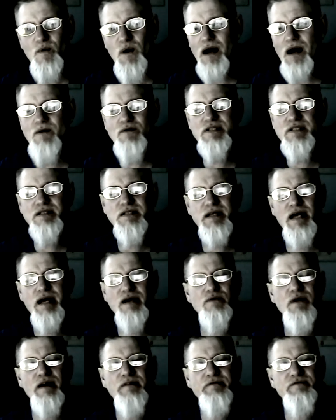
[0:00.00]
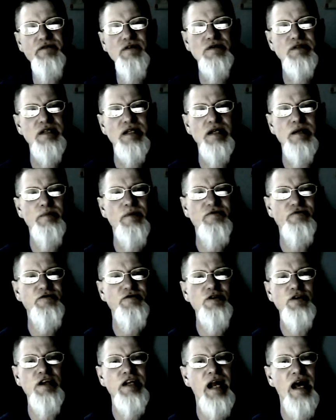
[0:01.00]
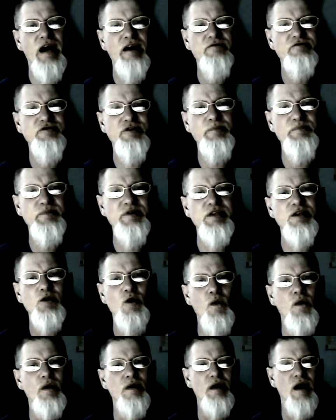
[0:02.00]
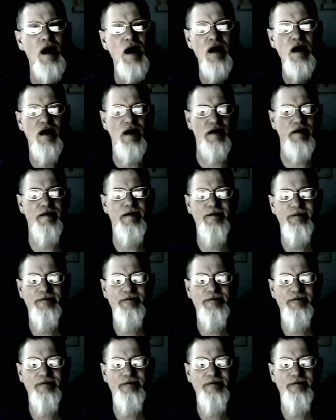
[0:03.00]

Why would you take refuge in Him if you didn't have something going on?